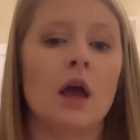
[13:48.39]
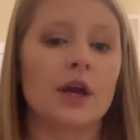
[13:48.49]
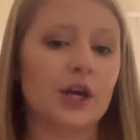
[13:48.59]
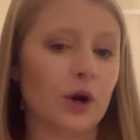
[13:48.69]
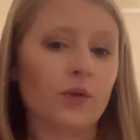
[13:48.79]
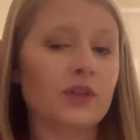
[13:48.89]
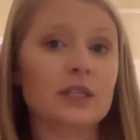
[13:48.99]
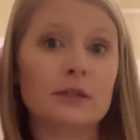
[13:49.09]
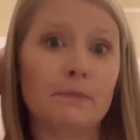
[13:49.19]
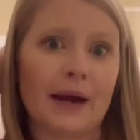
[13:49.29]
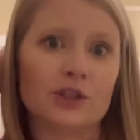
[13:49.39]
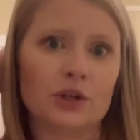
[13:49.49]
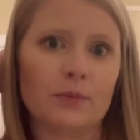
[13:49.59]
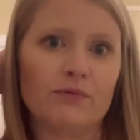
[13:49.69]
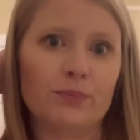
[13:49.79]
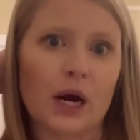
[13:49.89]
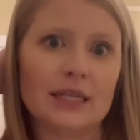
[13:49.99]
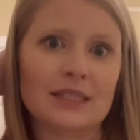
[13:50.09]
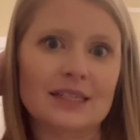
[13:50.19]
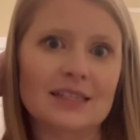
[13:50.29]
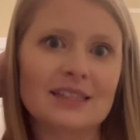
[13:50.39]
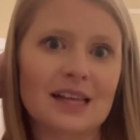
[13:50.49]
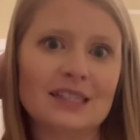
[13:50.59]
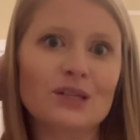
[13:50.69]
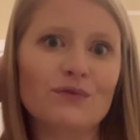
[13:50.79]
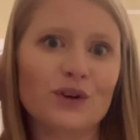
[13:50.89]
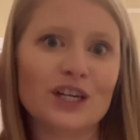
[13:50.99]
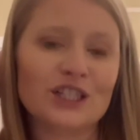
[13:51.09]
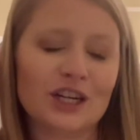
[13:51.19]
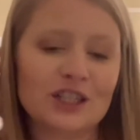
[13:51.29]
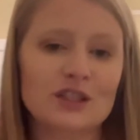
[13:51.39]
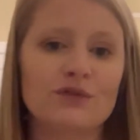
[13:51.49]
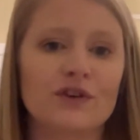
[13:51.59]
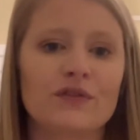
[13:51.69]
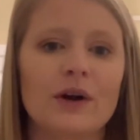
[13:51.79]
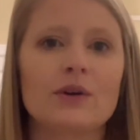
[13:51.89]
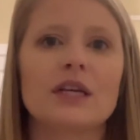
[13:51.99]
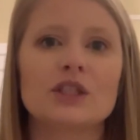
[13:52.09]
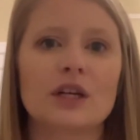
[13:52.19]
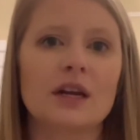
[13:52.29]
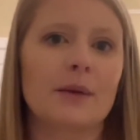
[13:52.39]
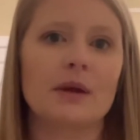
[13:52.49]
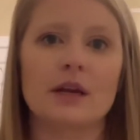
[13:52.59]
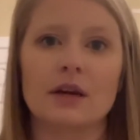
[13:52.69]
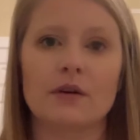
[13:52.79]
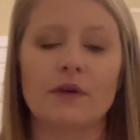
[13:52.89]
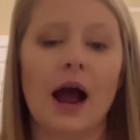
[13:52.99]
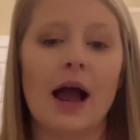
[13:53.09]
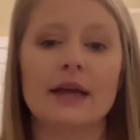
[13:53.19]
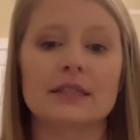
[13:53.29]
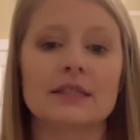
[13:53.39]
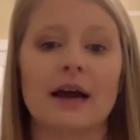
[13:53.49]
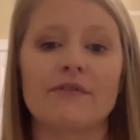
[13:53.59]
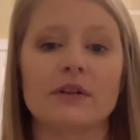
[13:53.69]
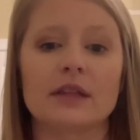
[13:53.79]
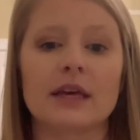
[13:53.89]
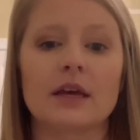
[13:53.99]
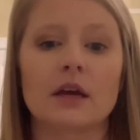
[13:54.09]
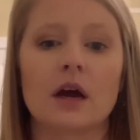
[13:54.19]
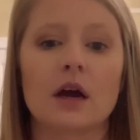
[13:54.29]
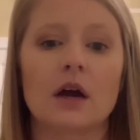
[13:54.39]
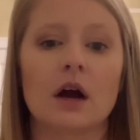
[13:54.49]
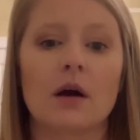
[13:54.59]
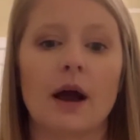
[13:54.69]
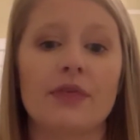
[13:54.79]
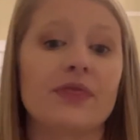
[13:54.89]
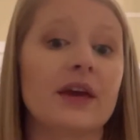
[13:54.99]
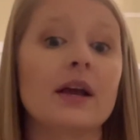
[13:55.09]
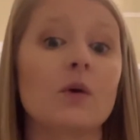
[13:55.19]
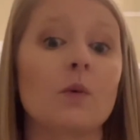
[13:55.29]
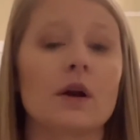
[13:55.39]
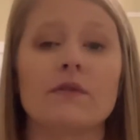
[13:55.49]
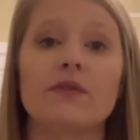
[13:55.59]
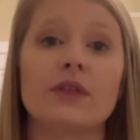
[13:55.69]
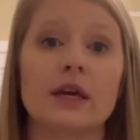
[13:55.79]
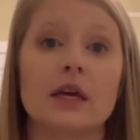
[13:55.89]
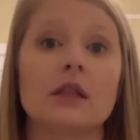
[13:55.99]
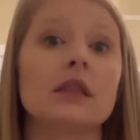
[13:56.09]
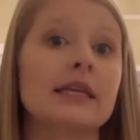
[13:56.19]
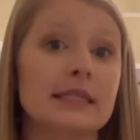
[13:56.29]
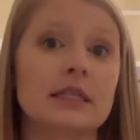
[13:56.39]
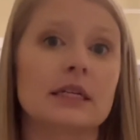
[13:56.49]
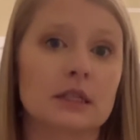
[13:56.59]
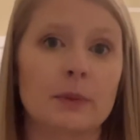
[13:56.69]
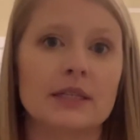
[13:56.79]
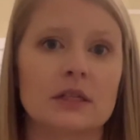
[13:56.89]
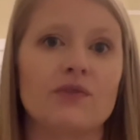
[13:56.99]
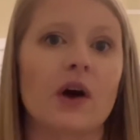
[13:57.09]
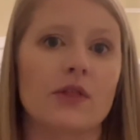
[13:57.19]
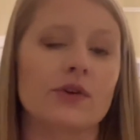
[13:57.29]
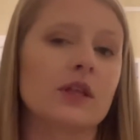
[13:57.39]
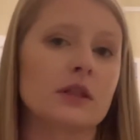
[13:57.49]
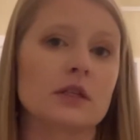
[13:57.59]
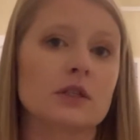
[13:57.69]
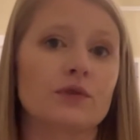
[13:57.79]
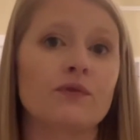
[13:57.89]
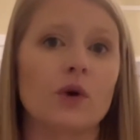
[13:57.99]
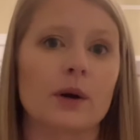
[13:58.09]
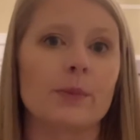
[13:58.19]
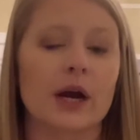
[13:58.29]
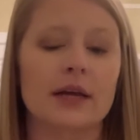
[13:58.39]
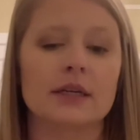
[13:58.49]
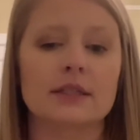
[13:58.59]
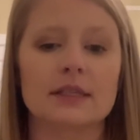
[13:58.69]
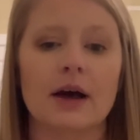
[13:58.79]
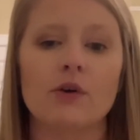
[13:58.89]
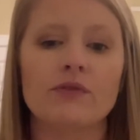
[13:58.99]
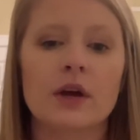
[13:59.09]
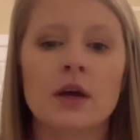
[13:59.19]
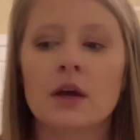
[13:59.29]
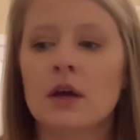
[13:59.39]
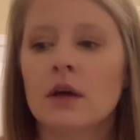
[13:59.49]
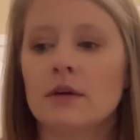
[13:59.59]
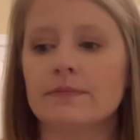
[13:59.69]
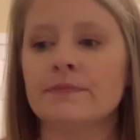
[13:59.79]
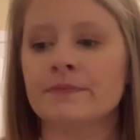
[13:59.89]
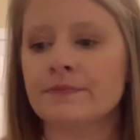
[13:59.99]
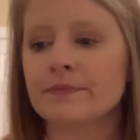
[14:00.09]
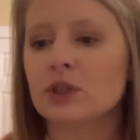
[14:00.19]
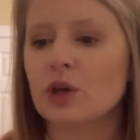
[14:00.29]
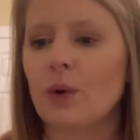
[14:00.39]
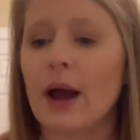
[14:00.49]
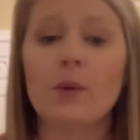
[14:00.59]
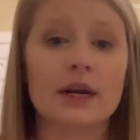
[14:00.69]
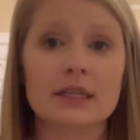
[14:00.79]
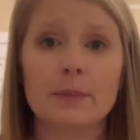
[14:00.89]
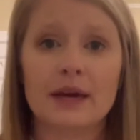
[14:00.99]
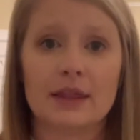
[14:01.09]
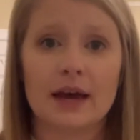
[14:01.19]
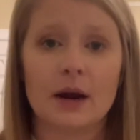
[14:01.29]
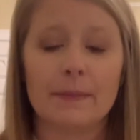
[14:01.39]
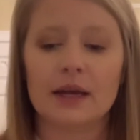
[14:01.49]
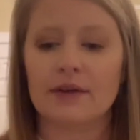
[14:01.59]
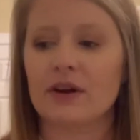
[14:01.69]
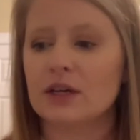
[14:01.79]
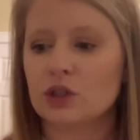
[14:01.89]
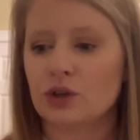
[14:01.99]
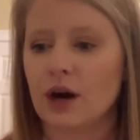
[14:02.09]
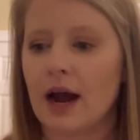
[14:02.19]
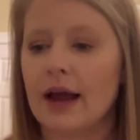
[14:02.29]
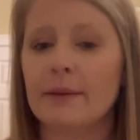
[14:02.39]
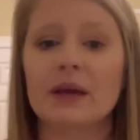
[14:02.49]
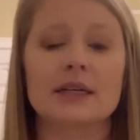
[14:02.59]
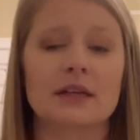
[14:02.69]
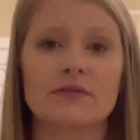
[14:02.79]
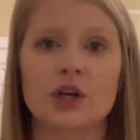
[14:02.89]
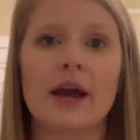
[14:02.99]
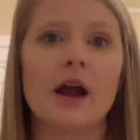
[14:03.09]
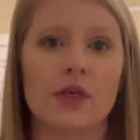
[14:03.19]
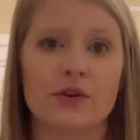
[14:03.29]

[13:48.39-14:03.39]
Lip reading: the spectrum of prices that Sephora charges for foundation. I mean, it's definitely, I think, one of the least expensive other than the Sephora brand itself. So I wanted to pick that up and give it a try because I've tried other